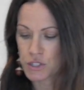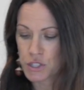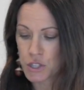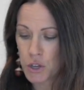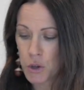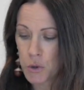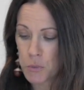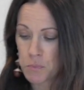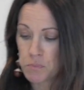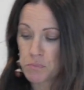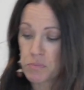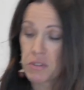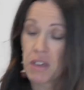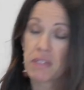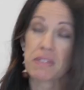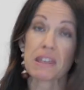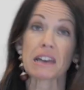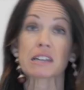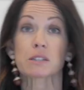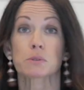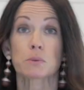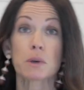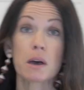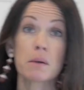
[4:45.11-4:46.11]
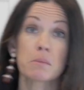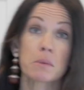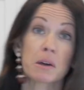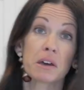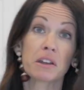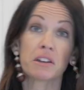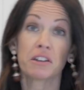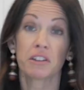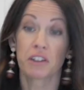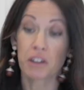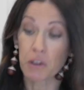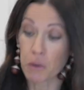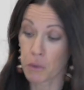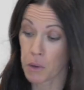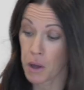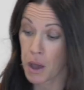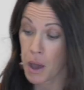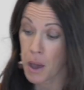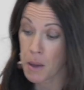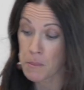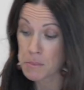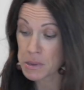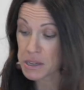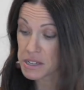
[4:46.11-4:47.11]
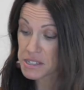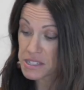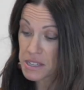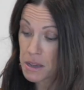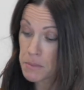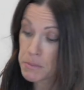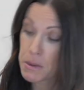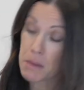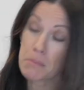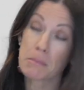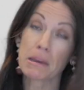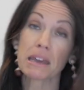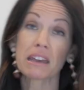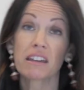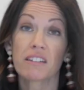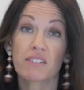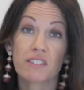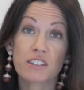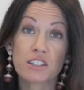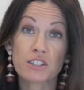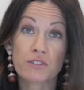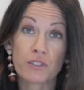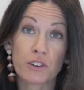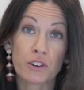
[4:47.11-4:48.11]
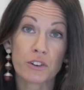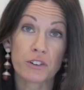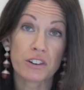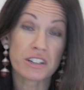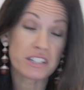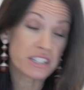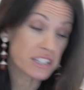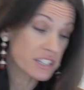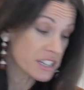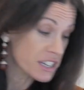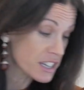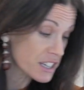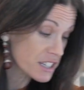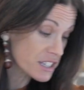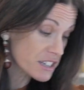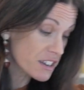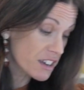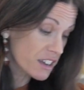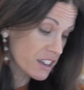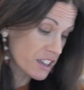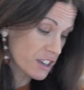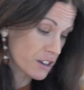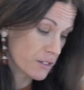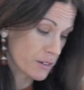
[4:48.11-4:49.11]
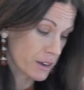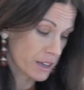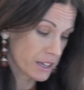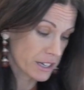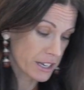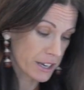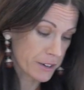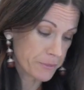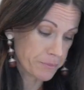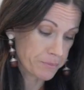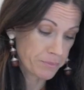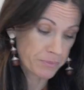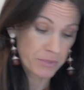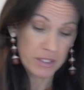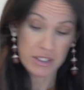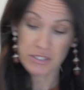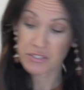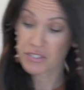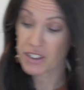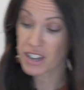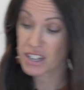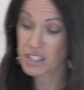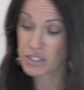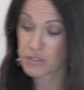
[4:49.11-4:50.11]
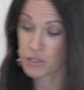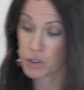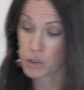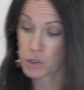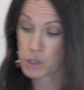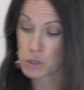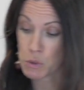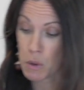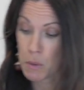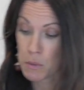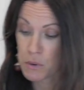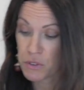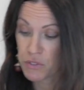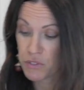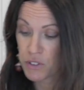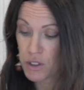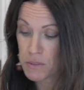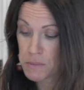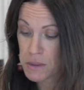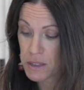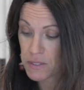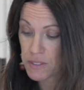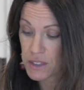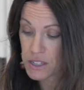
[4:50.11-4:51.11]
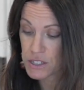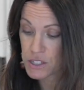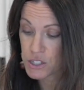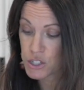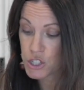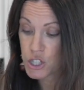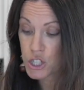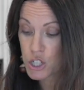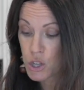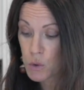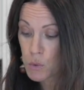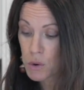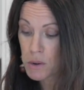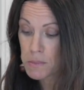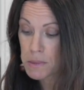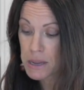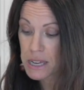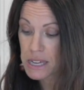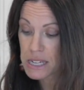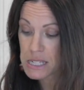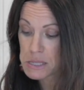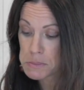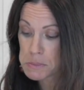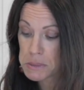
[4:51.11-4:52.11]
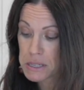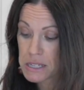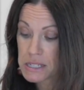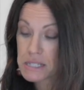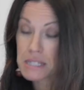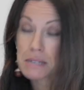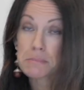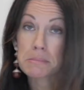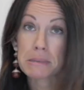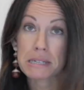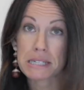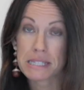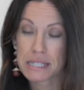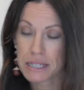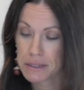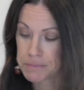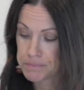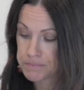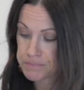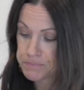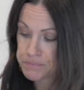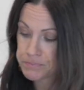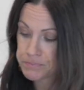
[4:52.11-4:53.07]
So that's what I'm gonna do, because I'm not making this for Chris and he's not here right now. In fact, folks, while we're filming this, do you know where my husband is and my son?